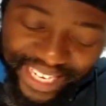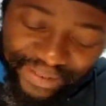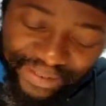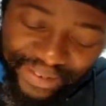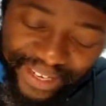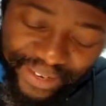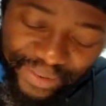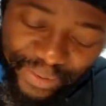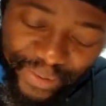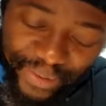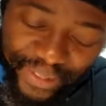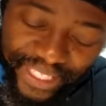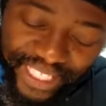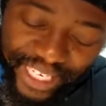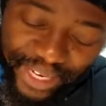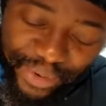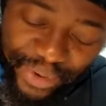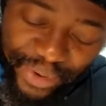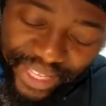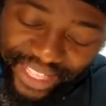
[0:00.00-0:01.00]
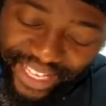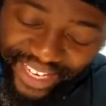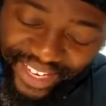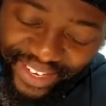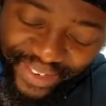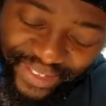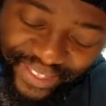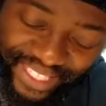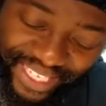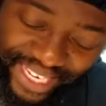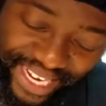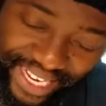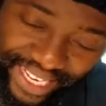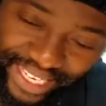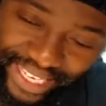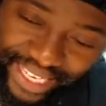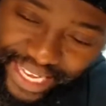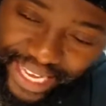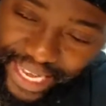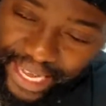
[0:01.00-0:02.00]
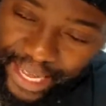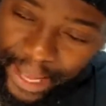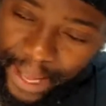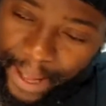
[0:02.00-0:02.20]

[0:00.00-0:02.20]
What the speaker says: Jennifer. We'll see what that looks like. Yeah.